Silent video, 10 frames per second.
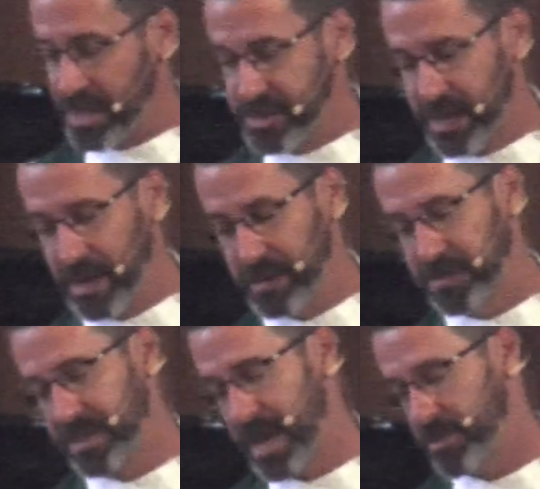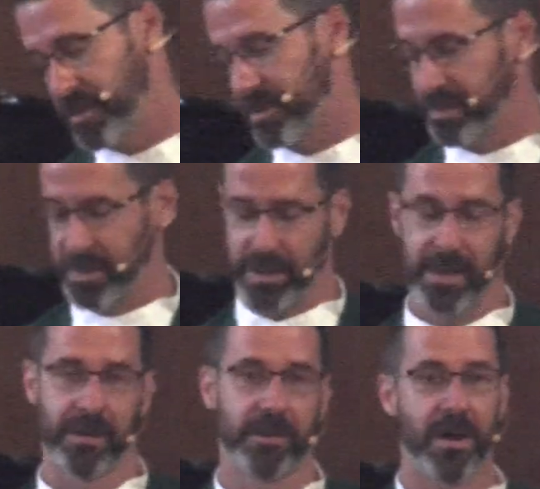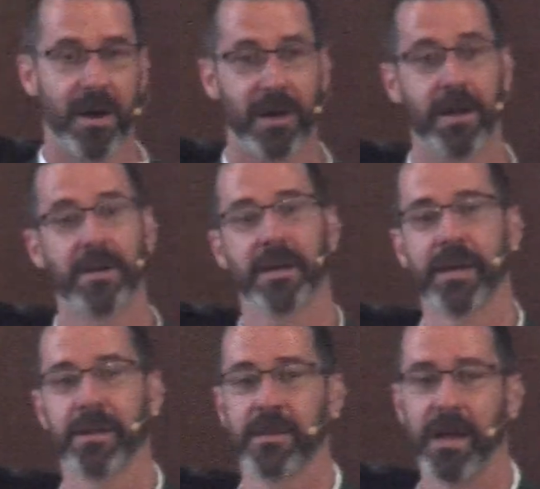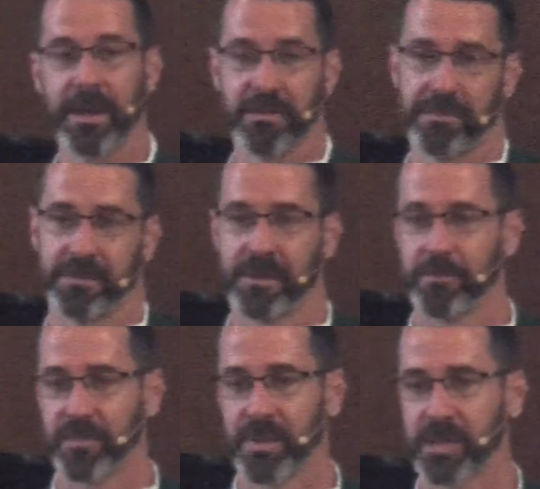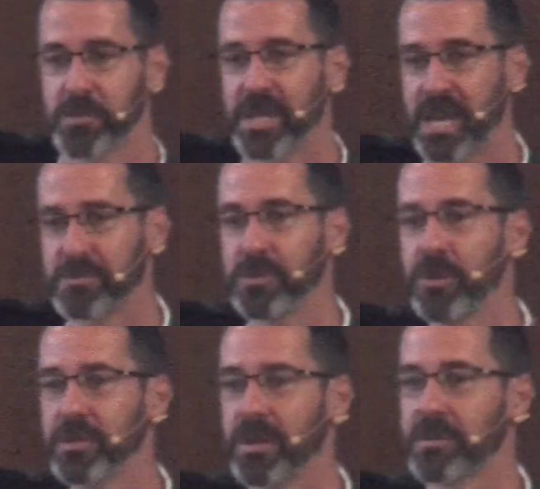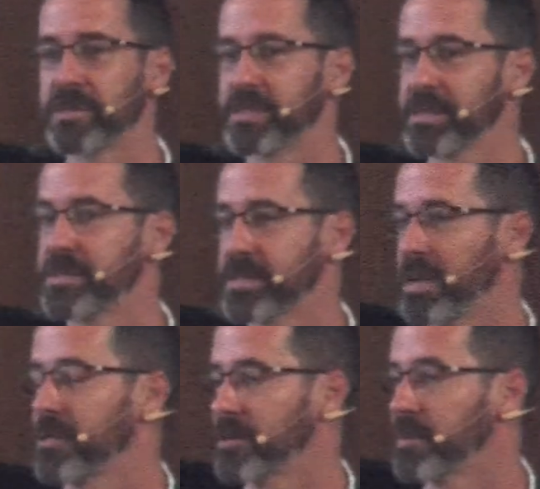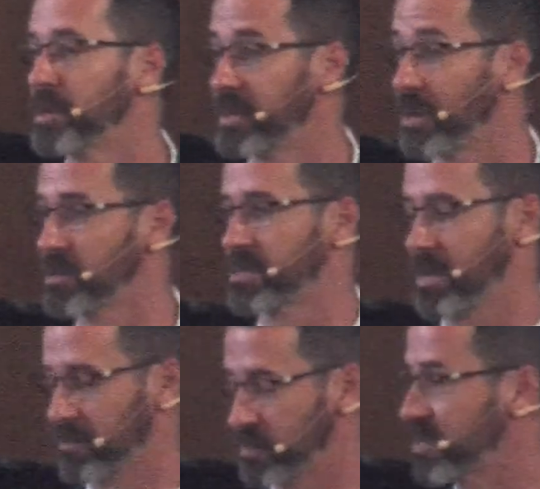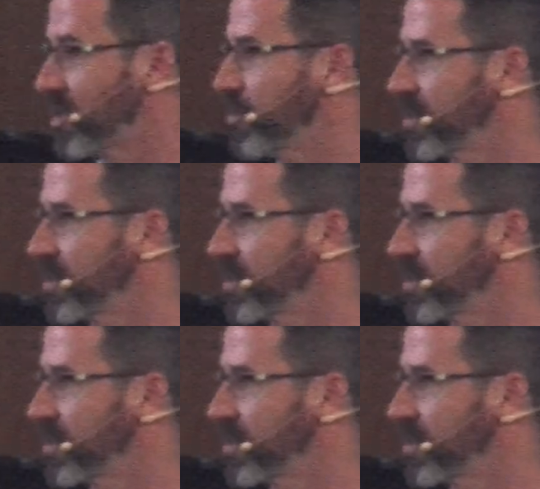idea of Sabbath and law and life, as we kind of hold all those things together within ourselves, we start with